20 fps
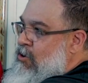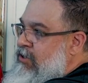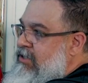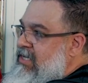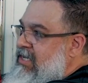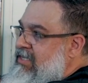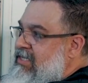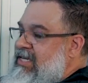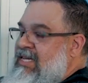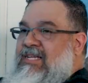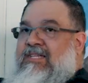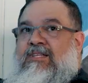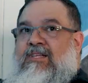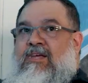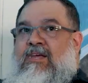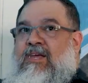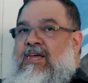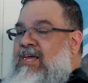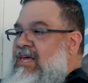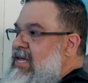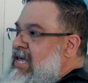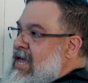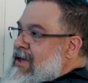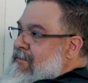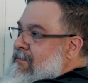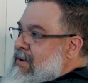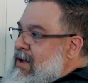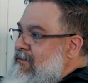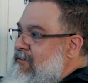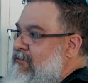the seed came
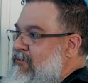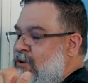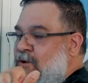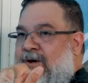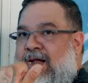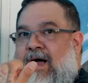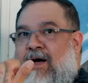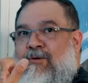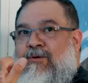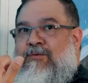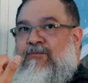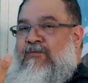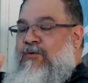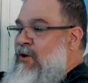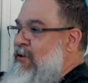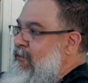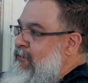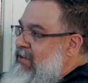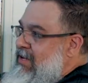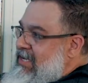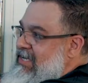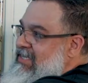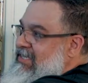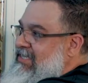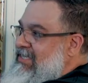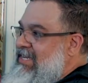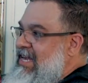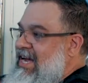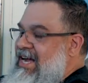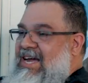from
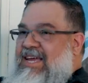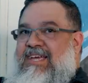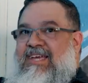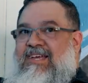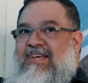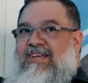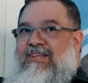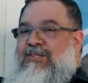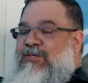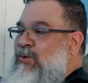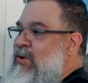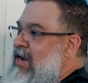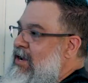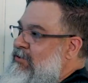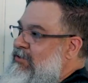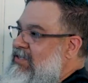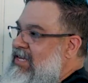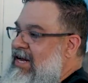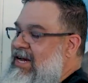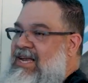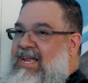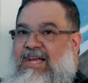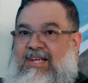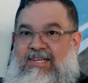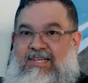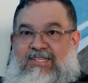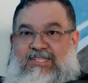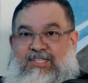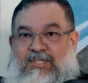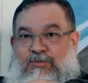inside to outside, like
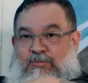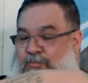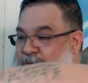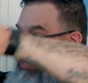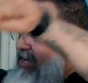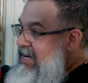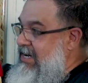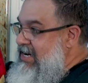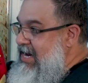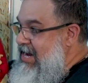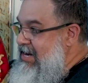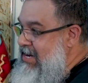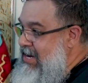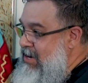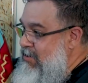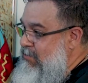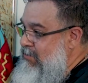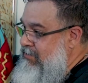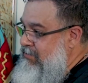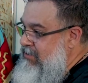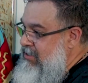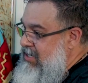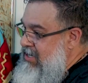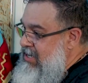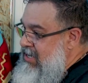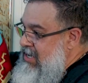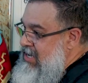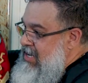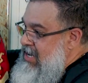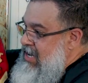it's sprayed around.
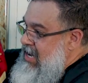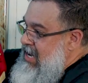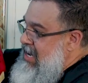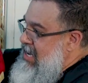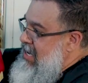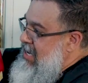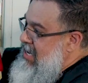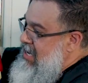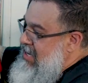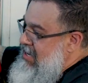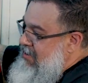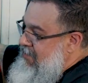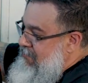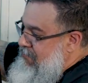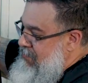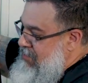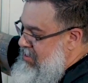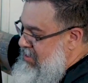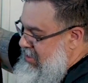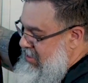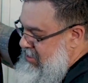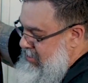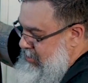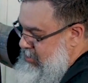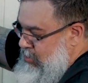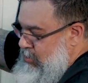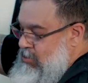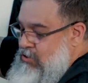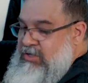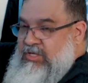If you
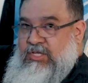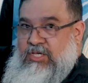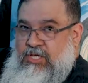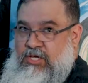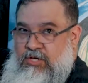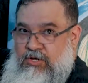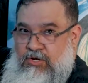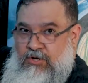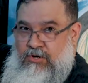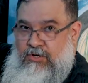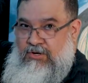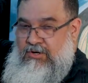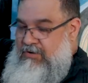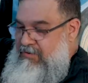look here